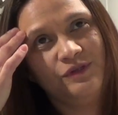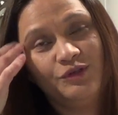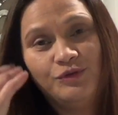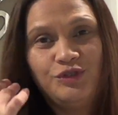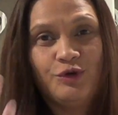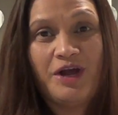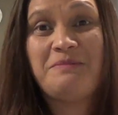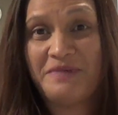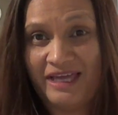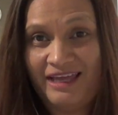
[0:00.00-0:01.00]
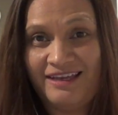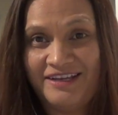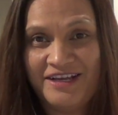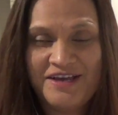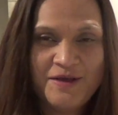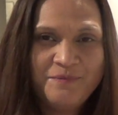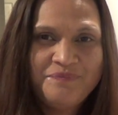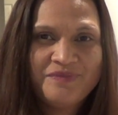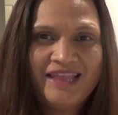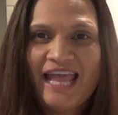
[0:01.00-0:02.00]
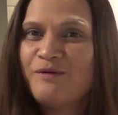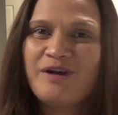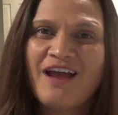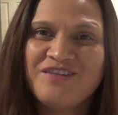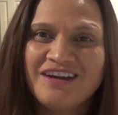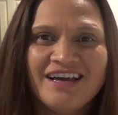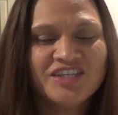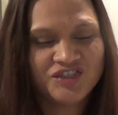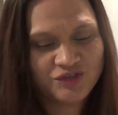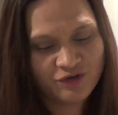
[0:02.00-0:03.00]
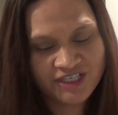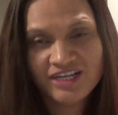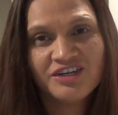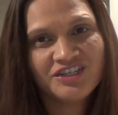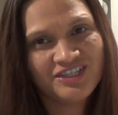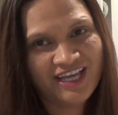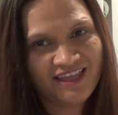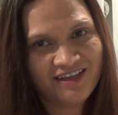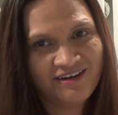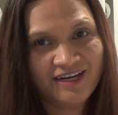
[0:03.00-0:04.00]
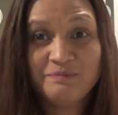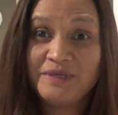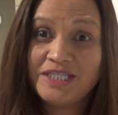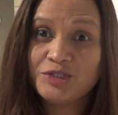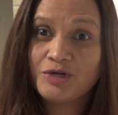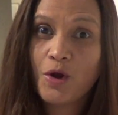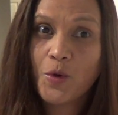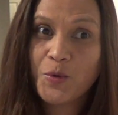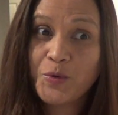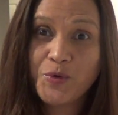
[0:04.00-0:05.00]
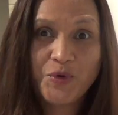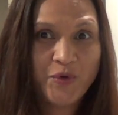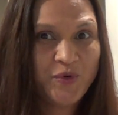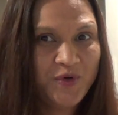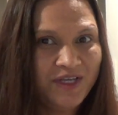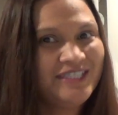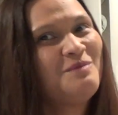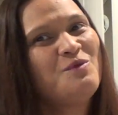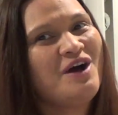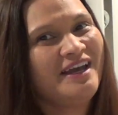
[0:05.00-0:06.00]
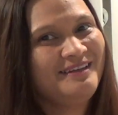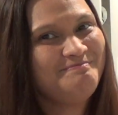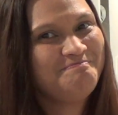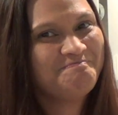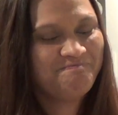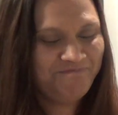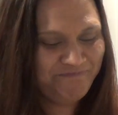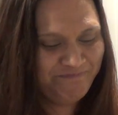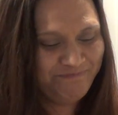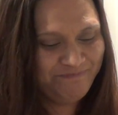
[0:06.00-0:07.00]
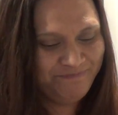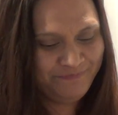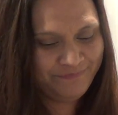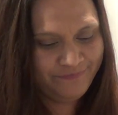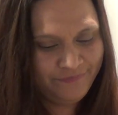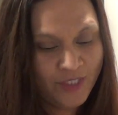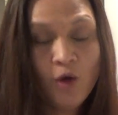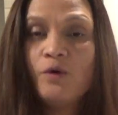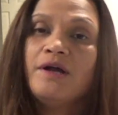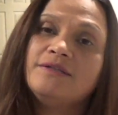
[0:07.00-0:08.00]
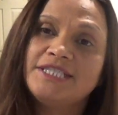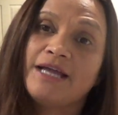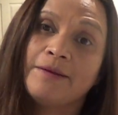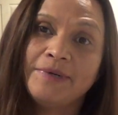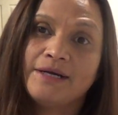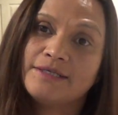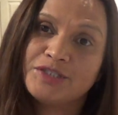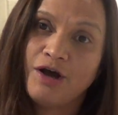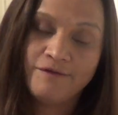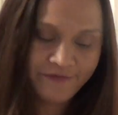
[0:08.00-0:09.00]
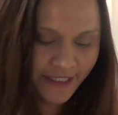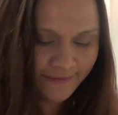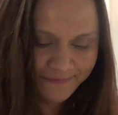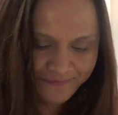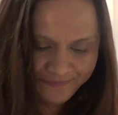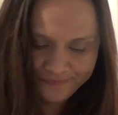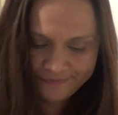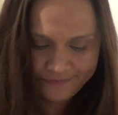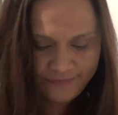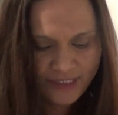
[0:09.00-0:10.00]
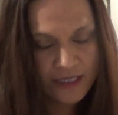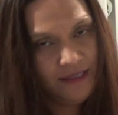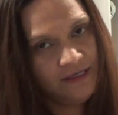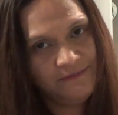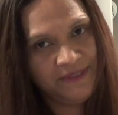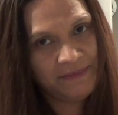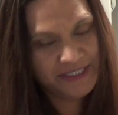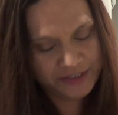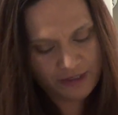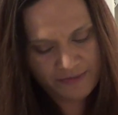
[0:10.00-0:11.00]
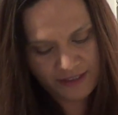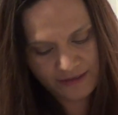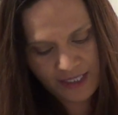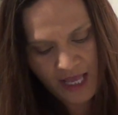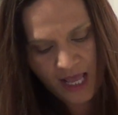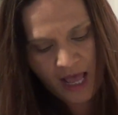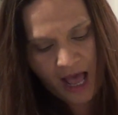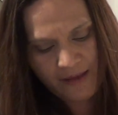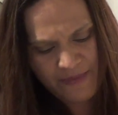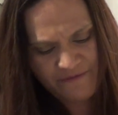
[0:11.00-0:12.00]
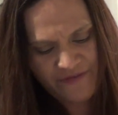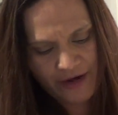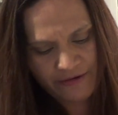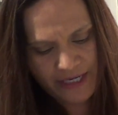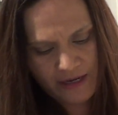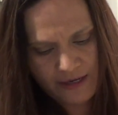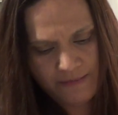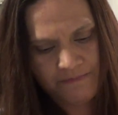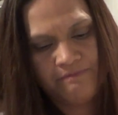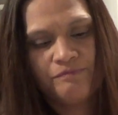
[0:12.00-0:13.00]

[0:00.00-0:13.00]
to join me like we're having lunch or dinner together at a bistro. Some wine. Mmm. Or else Starbucks. Coffee. Love me my Starbucks. I'm a very, um,